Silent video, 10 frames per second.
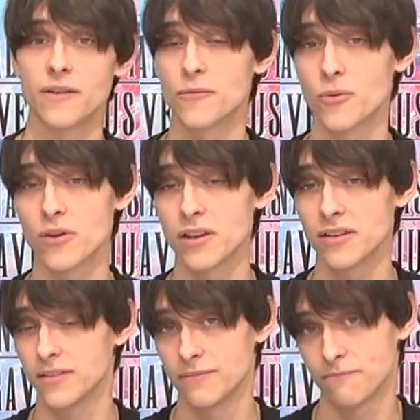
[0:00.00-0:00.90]
or,
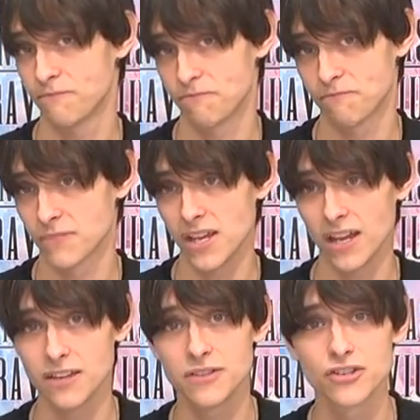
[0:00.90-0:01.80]
yeah,
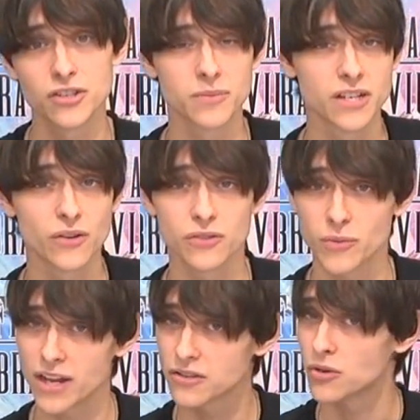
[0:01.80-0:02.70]
even just materials,
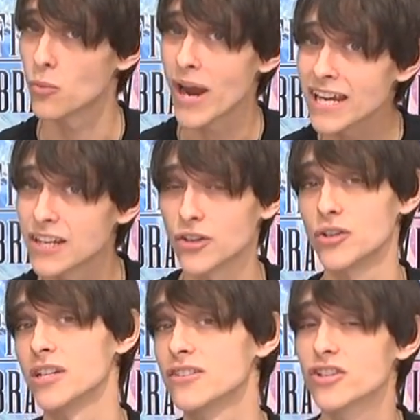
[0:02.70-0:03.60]
right, to awaken your
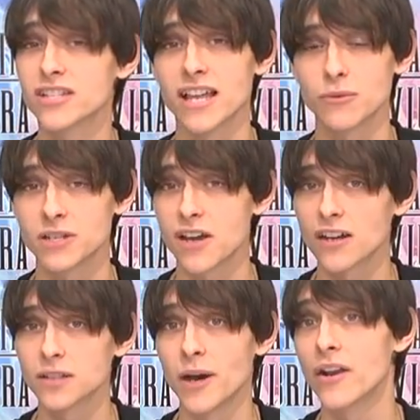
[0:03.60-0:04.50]
units, just like we
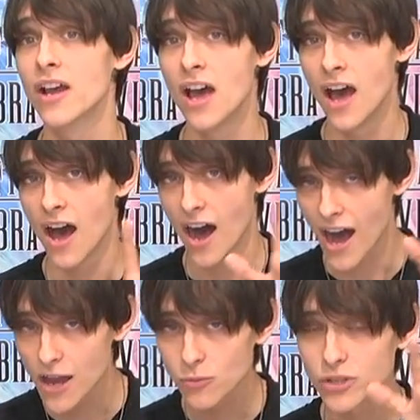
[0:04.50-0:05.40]
talked about.
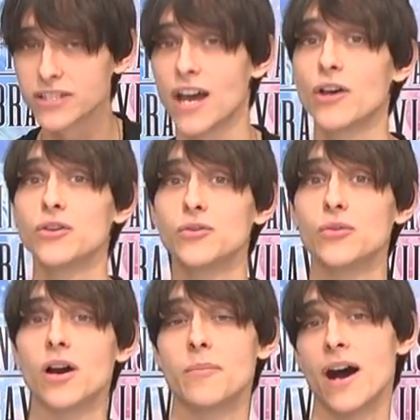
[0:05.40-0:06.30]
I will tell
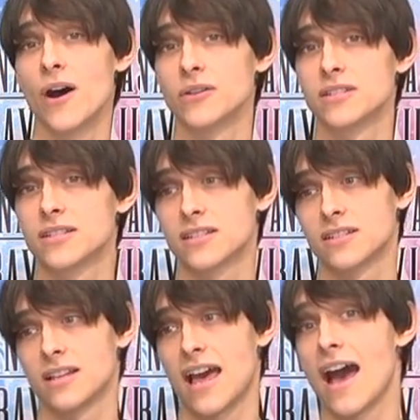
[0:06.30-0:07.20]
you about
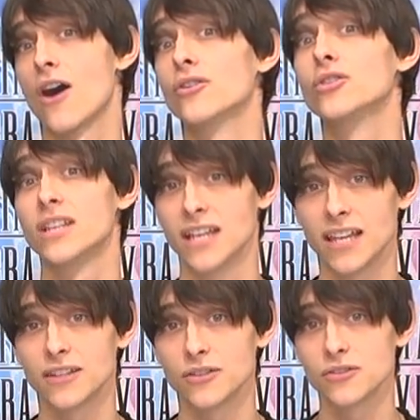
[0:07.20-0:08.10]
how you can
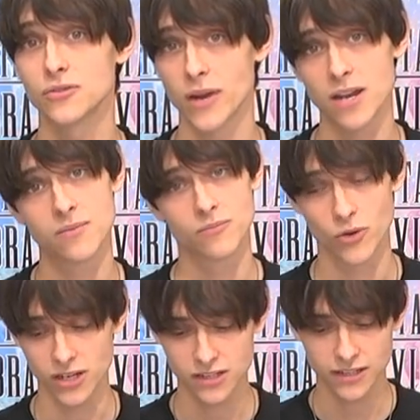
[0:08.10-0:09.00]
get those, right,
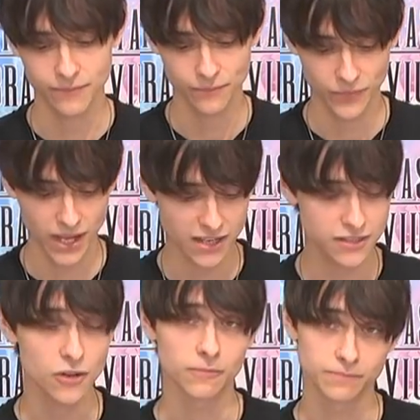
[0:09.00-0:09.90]
more easily. And
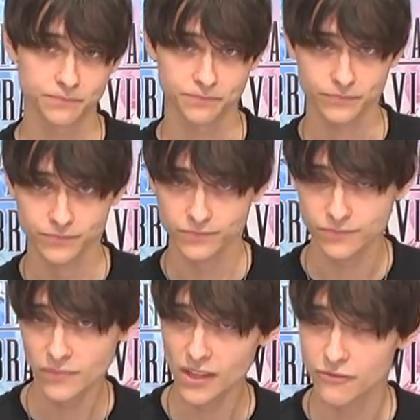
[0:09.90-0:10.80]
so,
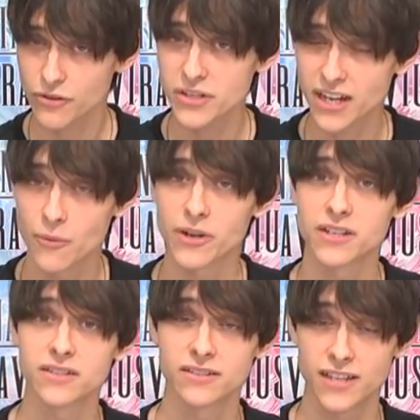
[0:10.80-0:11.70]
the first thing I want
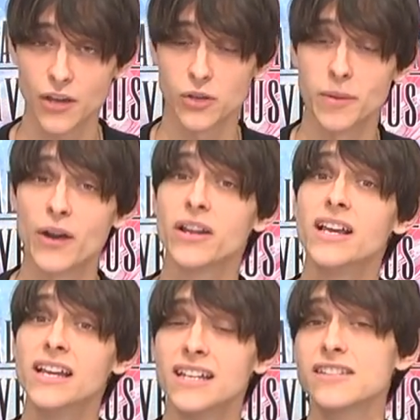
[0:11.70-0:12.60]
to tell you about
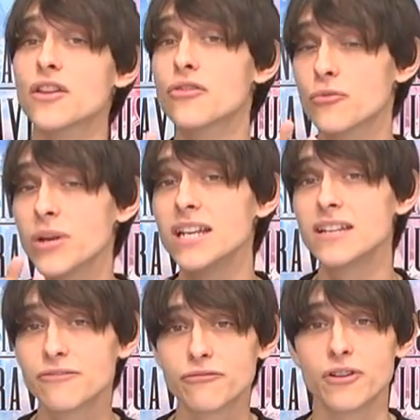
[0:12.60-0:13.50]
is the 3
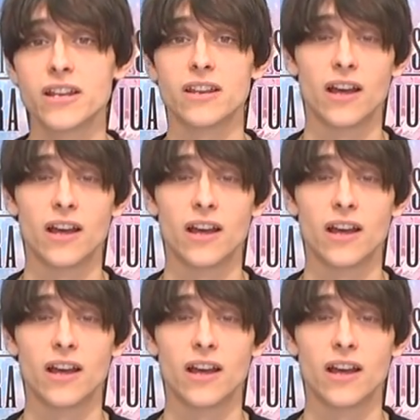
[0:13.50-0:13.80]
different